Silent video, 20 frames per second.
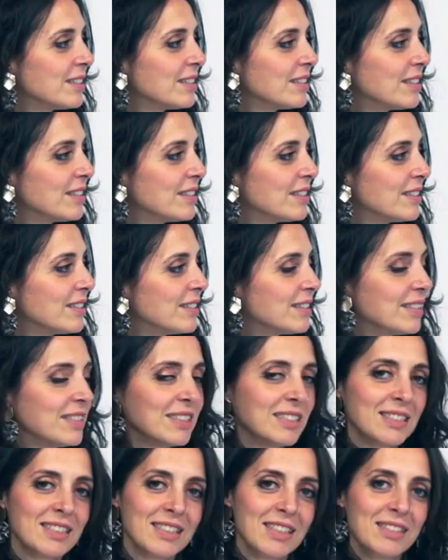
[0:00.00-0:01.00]

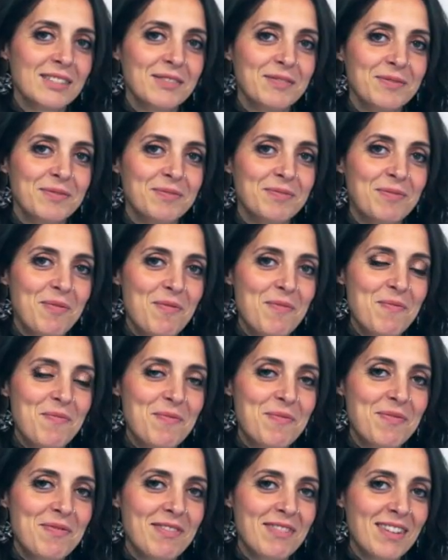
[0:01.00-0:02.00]

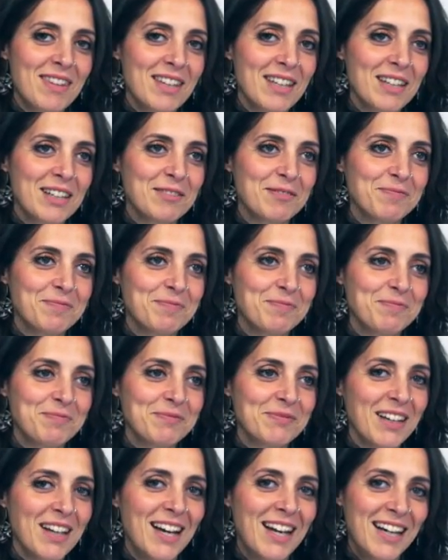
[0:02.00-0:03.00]

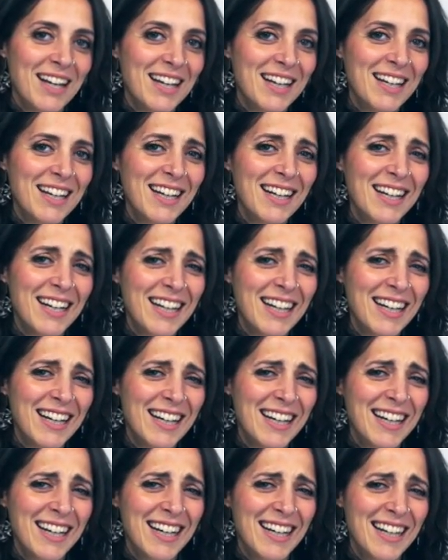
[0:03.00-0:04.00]

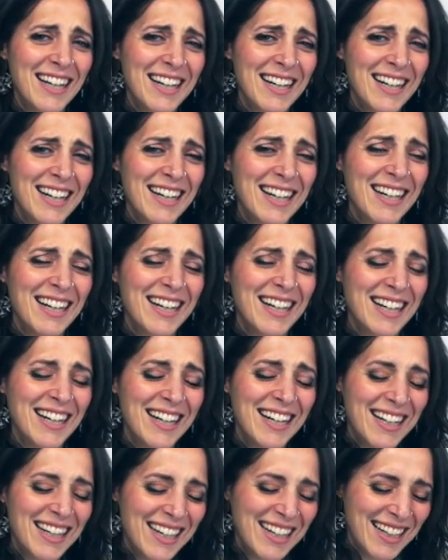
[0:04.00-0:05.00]

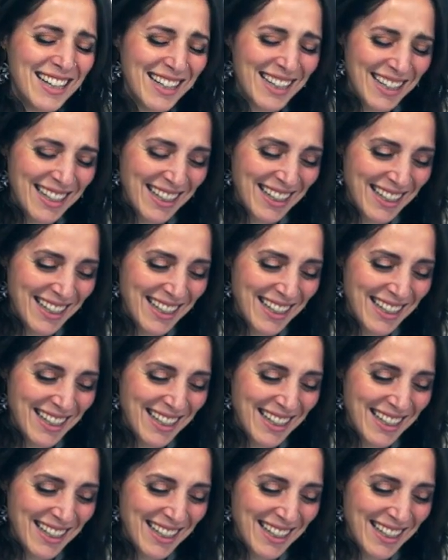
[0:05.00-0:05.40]
(silent)